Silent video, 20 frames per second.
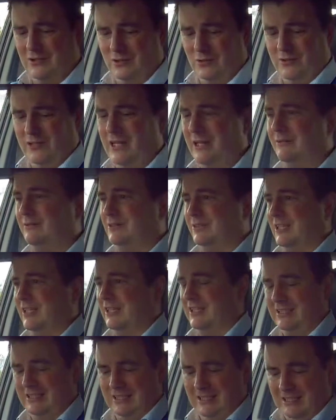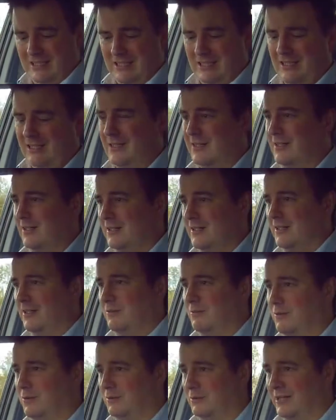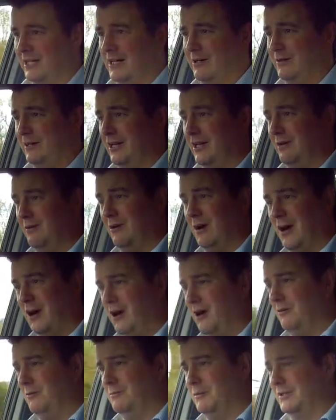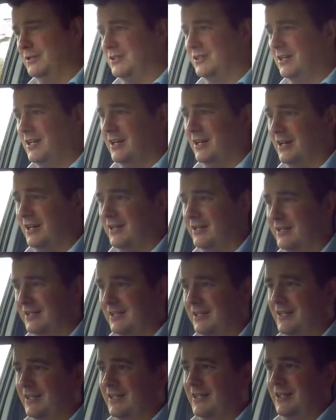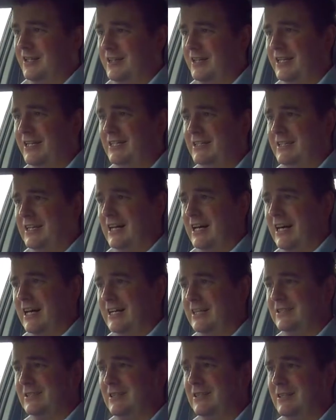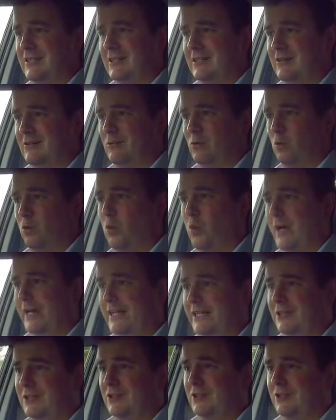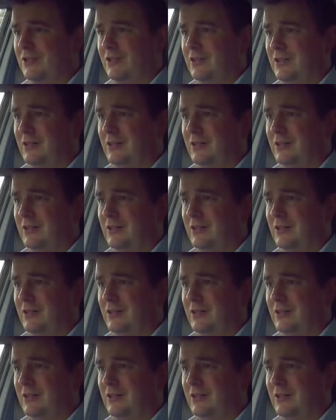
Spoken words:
Toyota will tell you, oh, but sir, these add weight.